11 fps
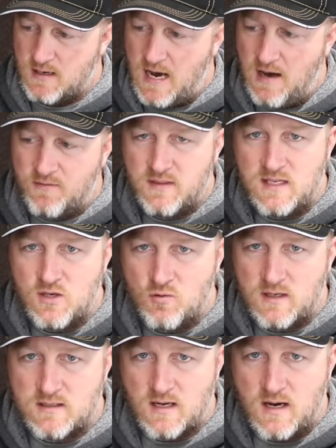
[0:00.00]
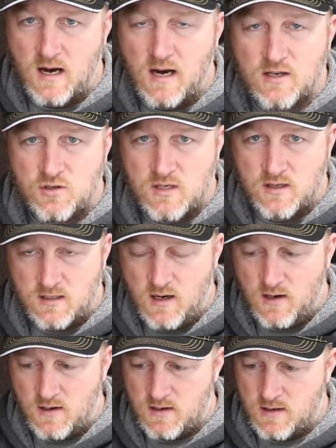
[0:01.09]
off the unit onto your
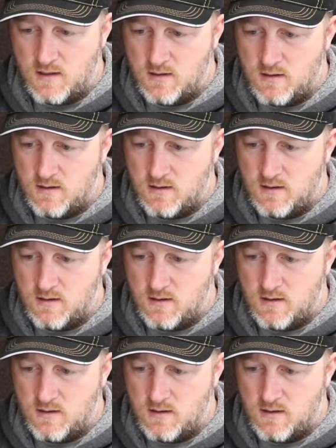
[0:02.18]
card,